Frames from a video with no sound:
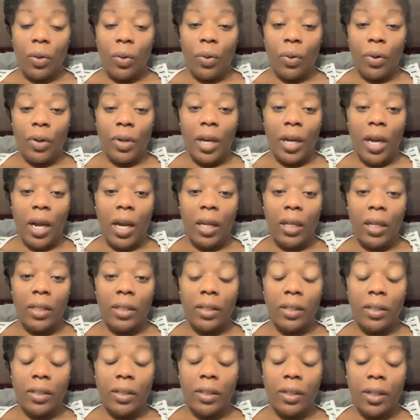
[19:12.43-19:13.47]
or
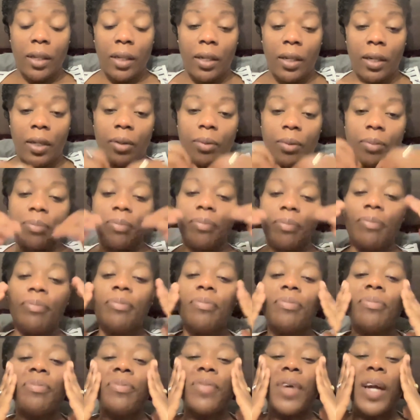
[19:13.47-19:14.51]
not,
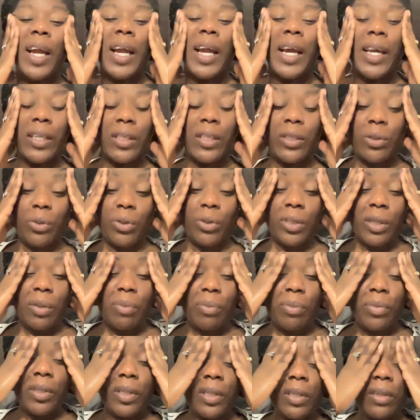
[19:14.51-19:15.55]
I gotta do
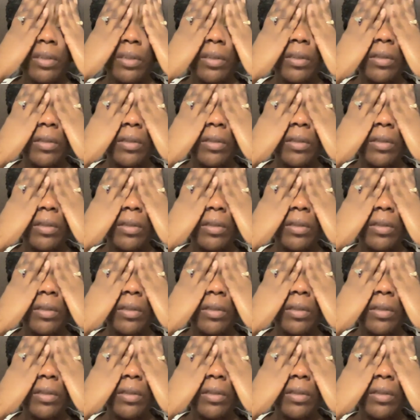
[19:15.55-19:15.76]
something.